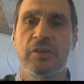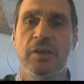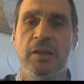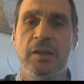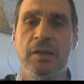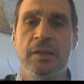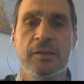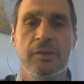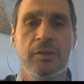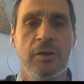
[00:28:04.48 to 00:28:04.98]
get
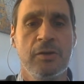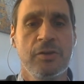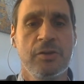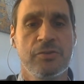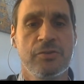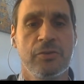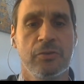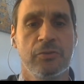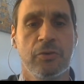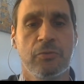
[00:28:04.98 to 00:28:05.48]
in touch,
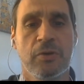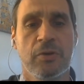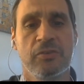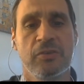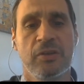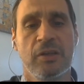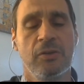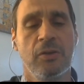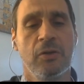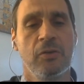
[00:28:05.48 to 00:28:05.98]

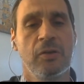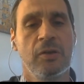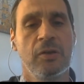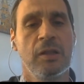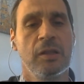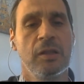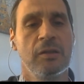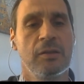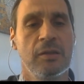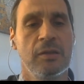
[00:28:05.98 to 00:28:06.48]

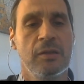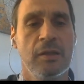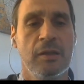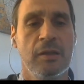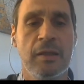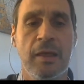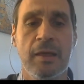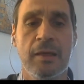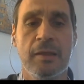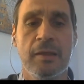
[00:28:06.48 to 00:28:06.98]
sociocracy.net,
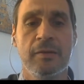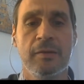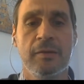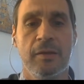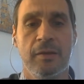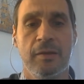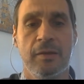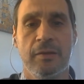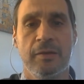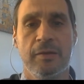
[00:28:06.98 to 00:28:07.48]
and
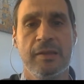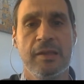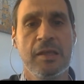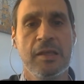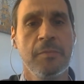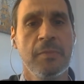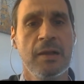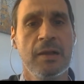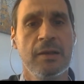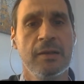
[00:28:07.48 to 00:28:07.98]
the
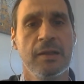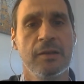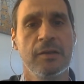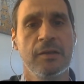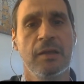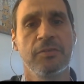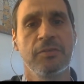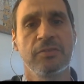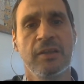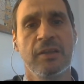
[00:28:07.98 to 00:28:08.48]
email that
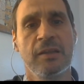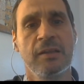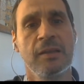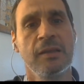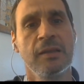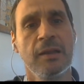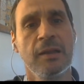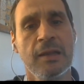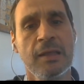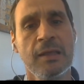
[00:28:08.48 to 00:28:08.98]
I've sent
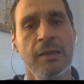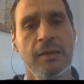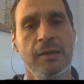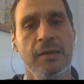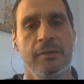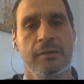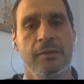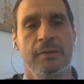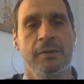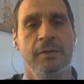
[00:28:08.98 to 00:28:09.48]
in the
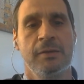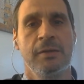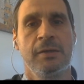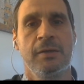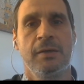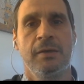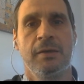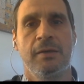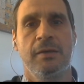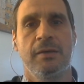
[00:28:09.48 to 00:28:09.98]
link.
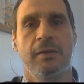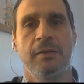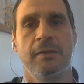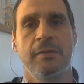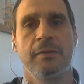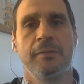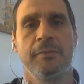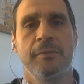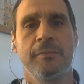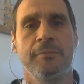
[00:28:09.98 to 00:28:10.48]

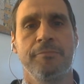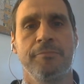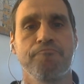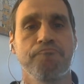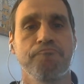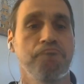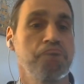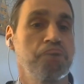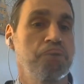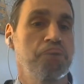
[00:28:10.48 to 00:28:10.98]

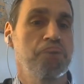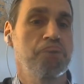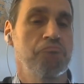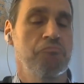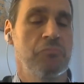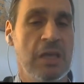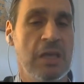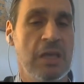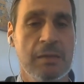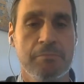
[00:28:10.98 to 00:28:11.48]

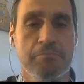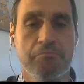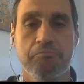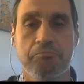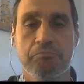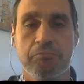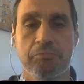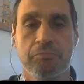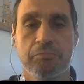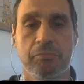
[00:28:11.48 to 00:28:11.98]
Okay,
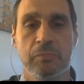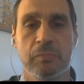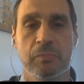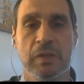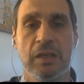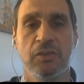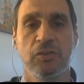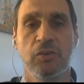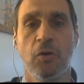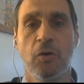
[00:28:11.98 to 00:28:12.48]

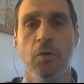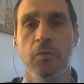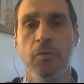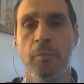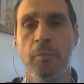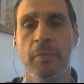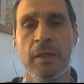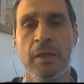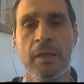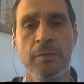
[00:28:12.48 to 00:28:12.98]
that's all for
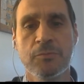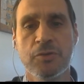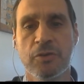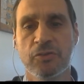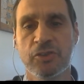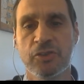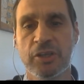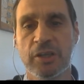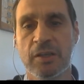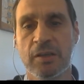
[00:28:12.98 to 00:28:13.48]
me.
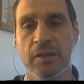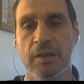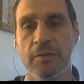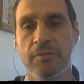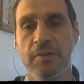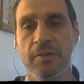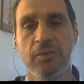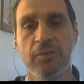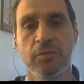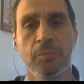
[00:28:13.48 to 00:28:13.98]
Just checking if
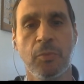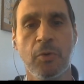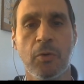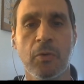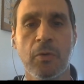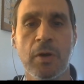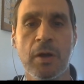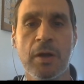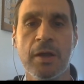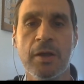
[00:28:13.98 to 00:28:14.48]
there's
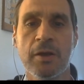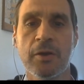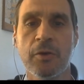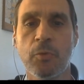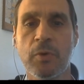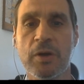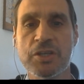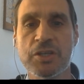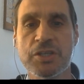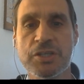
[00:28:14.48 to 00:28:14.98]
more
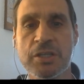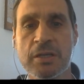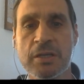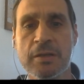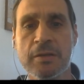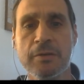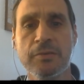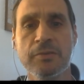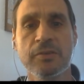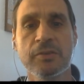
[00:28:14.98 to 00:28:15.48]

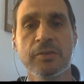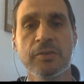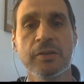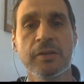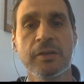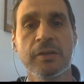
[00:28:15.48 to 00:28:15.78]
questions.